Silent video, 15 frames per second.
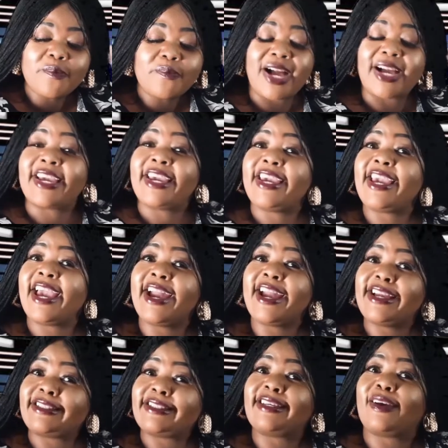back. Here
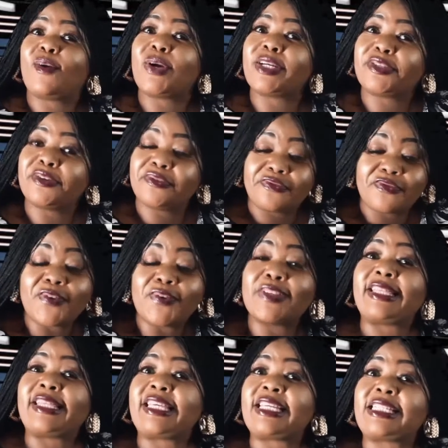is the question for
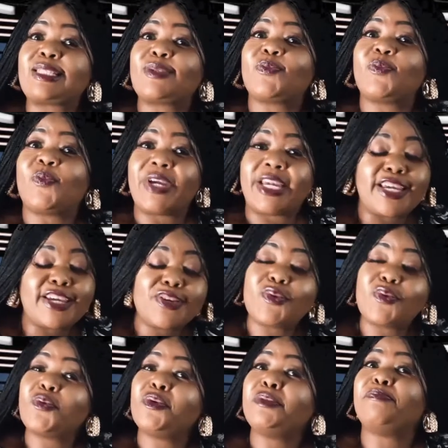this week. You
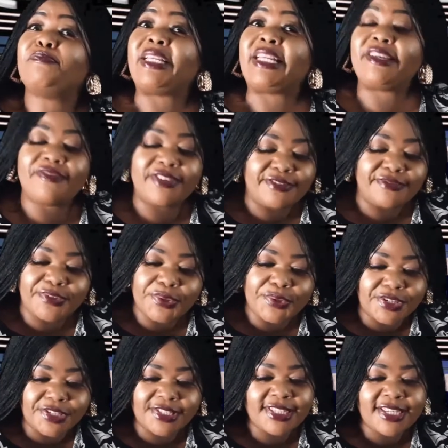won't believe it,
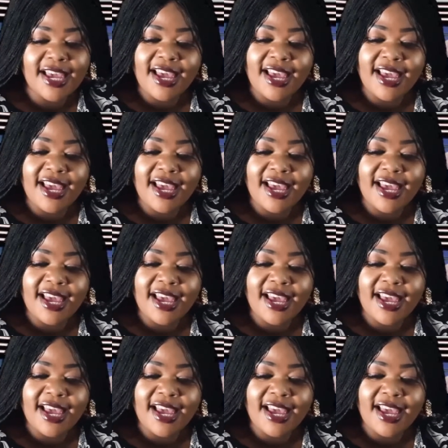viewers.